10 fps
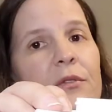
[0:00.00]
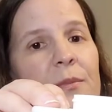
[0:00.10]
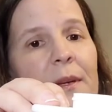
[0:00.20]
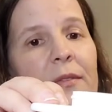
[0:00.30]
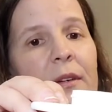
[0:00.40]
blue
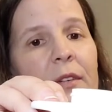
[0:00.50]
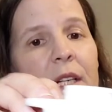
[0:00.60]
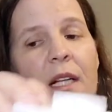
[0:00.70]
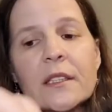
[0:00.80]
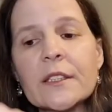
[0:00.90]
is my favorite
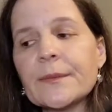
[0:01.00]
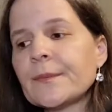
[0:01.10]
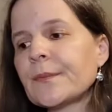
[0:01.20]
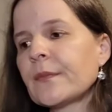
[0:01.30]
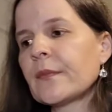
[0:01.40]
color.
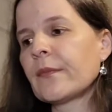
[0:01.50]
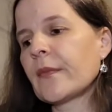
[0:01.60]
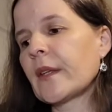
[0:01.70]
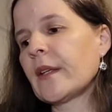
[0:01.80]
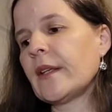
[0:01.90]

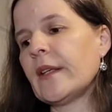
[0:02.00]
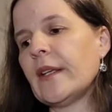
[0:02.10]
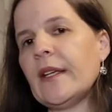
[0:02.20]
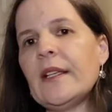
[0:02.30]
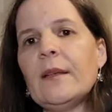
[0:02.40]

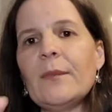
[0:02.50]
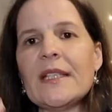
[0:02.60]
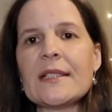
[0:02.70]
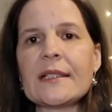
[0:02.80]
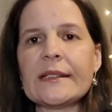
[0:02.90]
And then
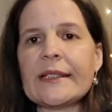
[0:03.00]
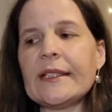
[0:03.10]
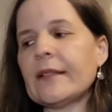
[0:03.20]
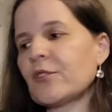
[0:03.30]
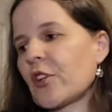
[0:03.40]

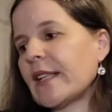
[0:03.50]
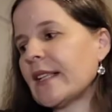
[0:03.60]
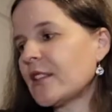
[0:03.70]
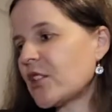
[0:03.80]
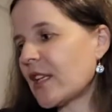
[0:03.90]
basically, try
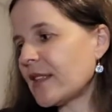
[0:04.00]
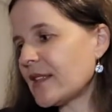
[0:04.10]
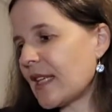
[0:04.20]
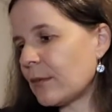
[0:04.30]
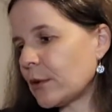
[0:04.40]
not to shake the
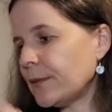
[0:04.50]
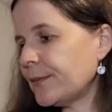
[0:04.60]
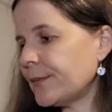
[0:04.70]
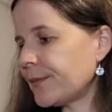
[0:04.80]
table.